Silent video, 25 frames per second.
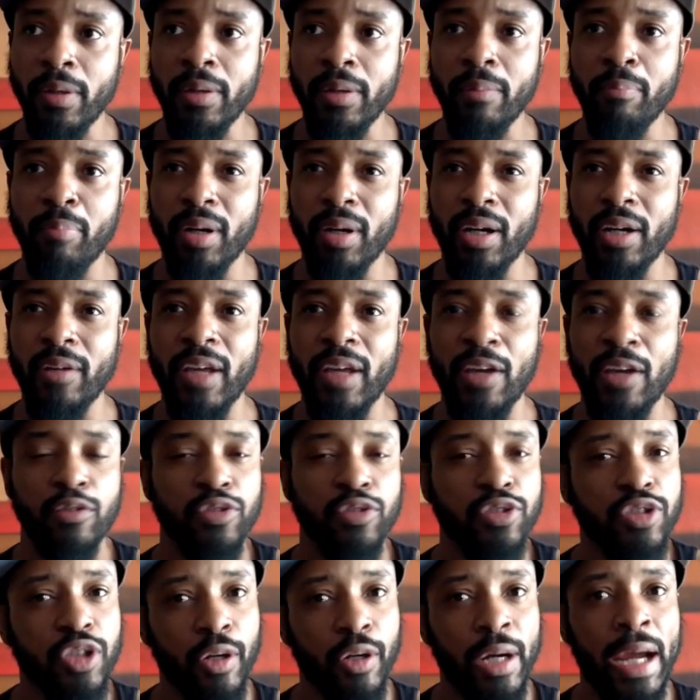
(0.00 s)
But it
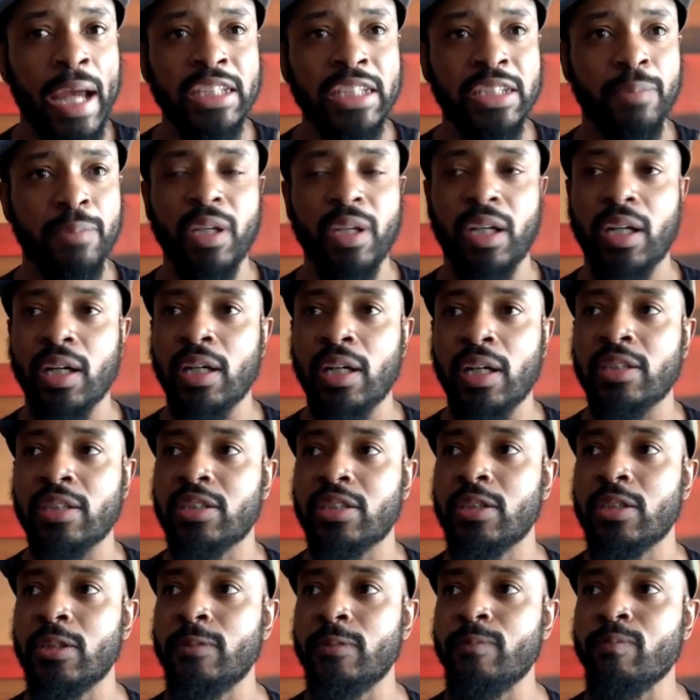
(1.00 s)
was crazy because
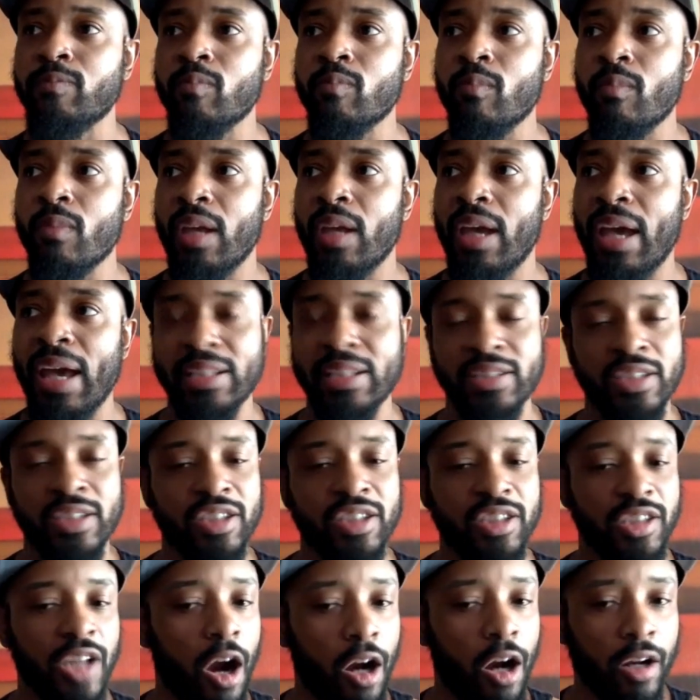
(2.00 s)
as a
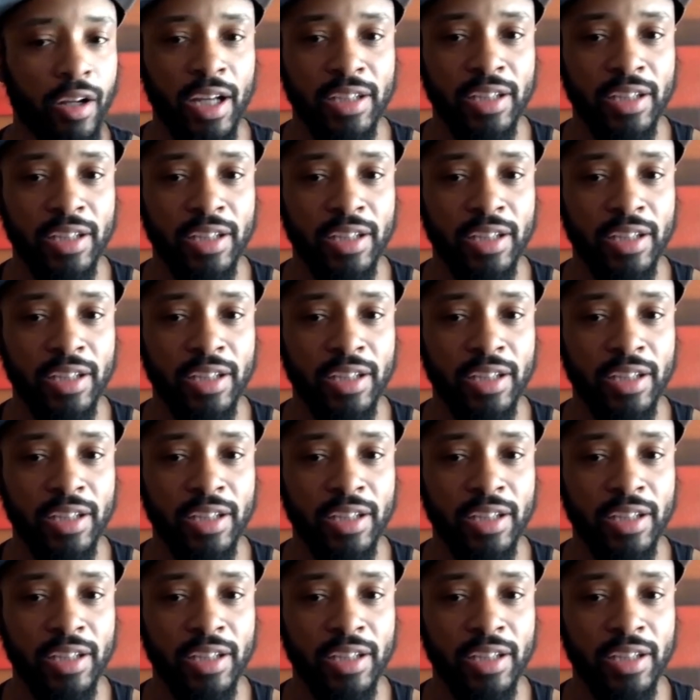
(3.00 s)
starter,